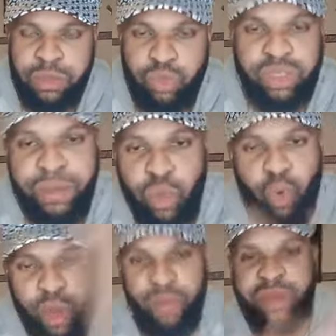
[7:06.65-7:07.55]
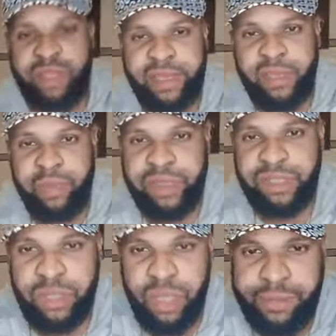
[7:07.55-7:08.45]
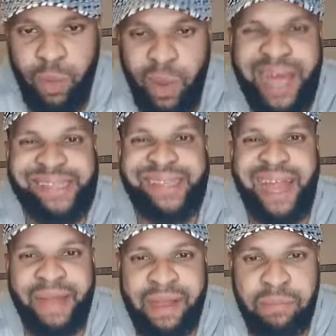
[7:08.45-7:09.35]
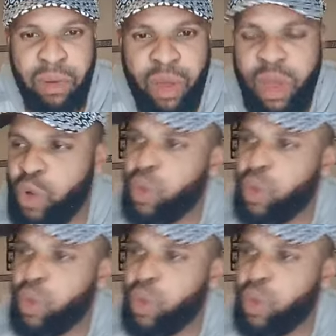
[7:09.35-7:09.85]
We dey mugu e we na ki page na. Oh, azaga wagmo.